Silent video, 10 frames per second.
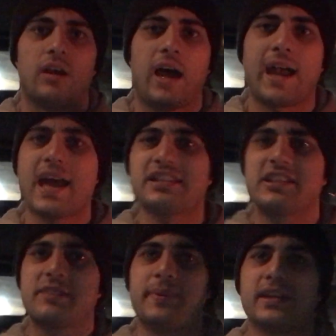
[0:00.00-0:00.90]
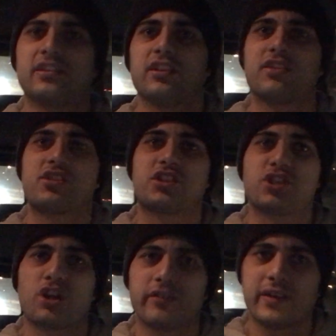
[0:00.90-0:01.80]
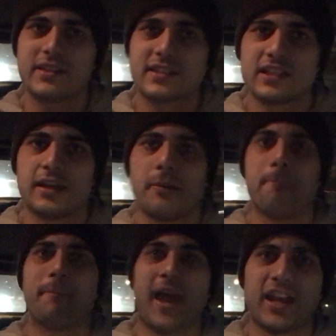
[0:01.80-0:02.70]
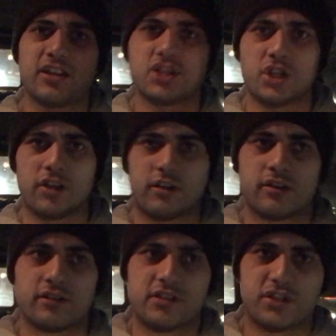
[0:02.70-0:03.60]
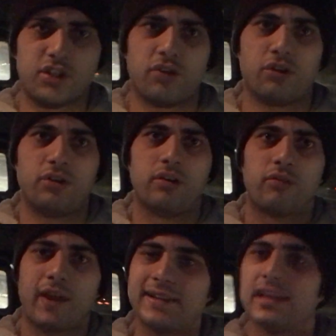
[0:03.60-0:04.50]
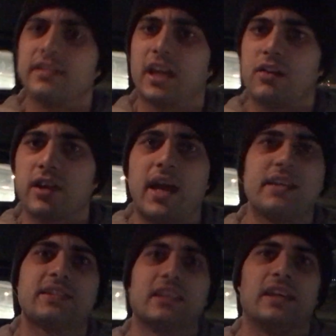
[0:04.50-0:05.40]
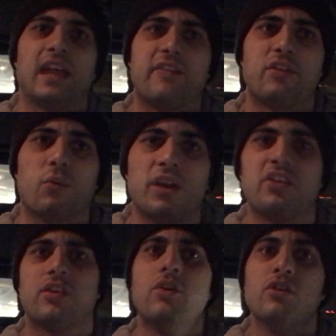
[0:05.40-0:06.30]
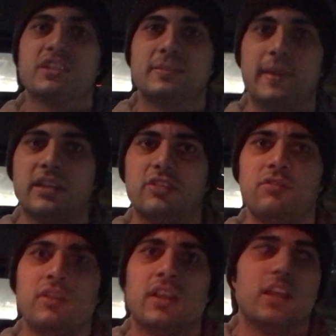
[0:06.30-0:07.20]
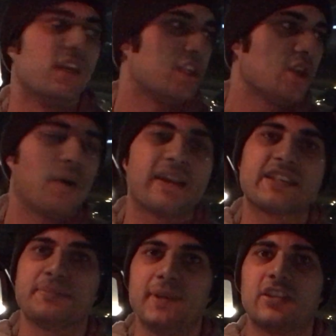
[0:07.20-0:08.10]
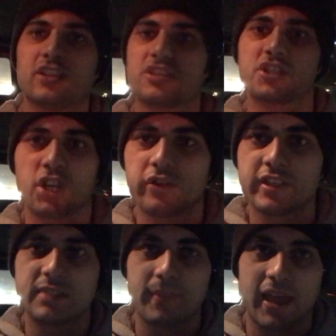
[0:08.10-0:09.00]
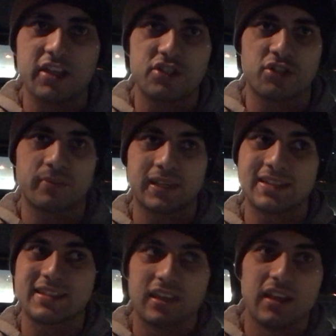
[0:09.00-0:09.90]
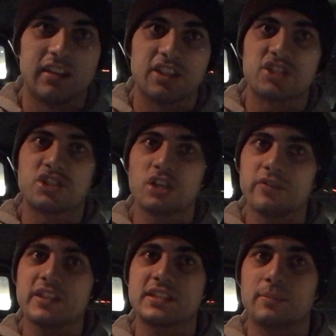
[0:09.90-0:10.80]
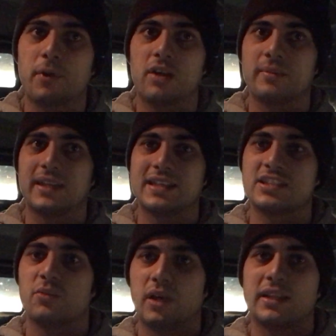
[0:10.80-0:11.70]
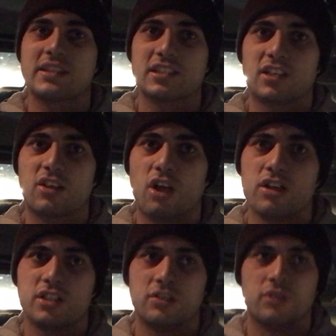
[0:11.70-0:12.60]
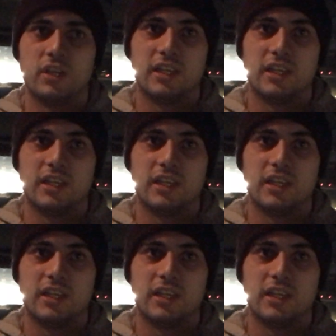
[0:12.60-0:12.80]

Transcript: I asked to speak to the service manager. So write that down, guys. If you're wondering who to speak to, you want to speak to the service manager, because the service department is the one that's going to call you.